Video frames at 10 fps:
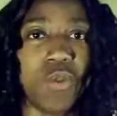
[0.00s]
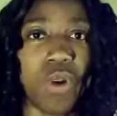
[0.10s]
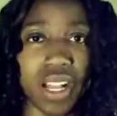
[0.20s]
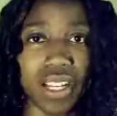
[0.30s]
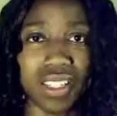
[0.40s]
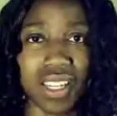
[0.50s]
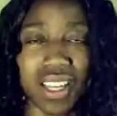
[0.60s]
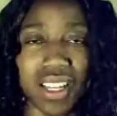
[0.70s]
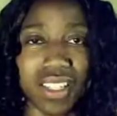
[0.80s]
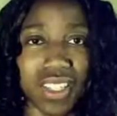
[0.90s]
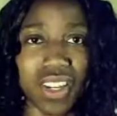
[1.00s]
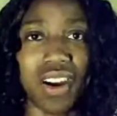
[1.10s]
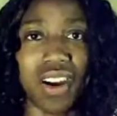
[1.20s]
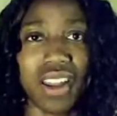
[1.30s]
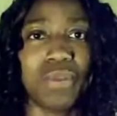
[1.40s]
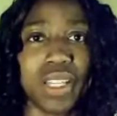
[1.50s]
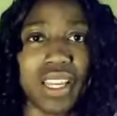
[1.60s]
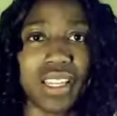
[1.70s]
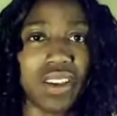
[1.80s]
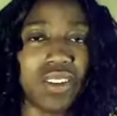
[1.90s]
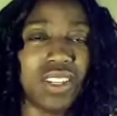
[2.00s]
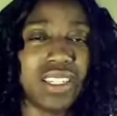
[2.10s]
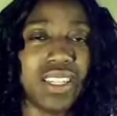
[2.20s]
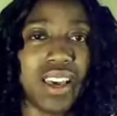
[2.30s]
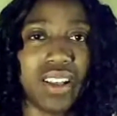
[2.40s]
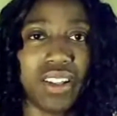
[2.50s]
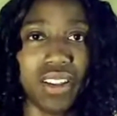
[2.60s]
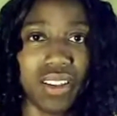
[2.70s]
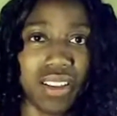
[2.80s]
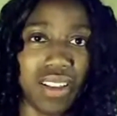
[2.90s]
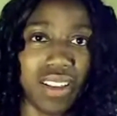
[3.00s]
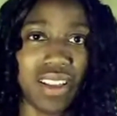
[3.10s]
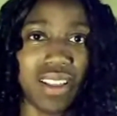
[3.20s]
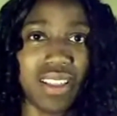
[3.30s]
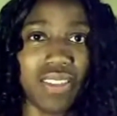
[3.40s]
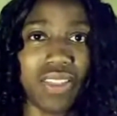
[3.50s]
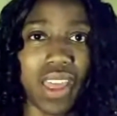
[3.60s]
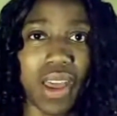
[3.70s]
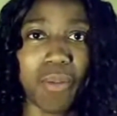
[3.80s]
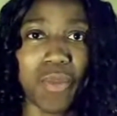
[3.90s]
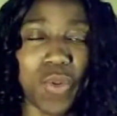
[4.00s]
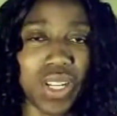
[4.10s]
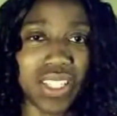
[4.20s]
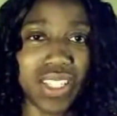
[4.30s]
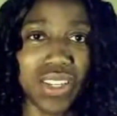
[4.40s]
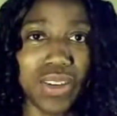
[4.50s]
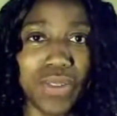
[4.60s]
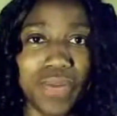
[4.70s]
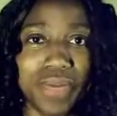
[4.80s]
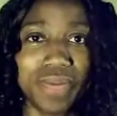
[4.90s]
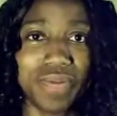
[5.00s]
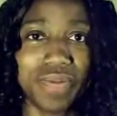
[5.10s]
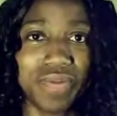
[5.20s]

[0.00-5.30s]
who wants to get started, please only tell them what to do.